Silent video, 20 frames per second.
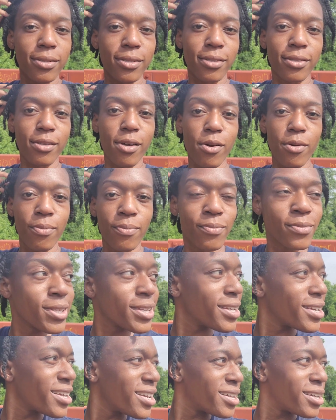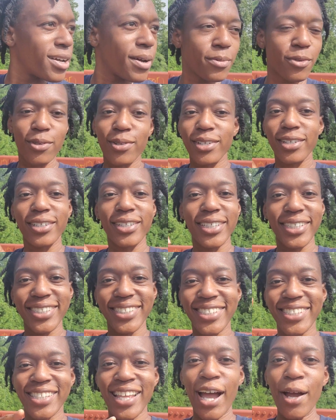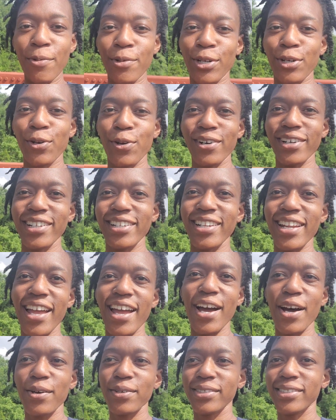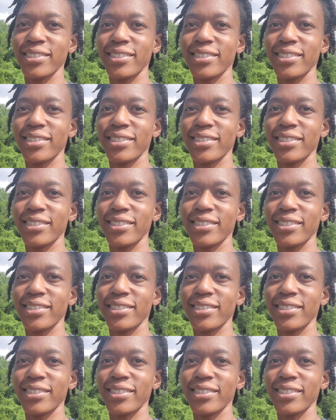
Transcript: So going to stop recording now,